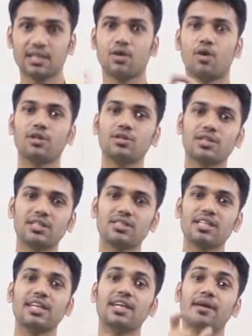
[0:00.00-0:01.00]
Or you can
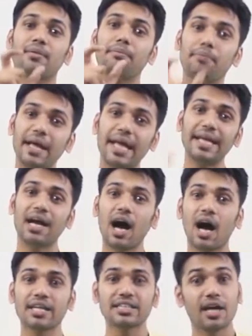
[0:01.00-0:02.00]
say, may
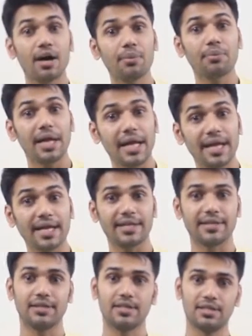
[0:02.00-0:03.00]
I come
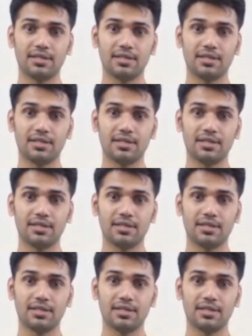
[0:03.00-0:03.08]
in?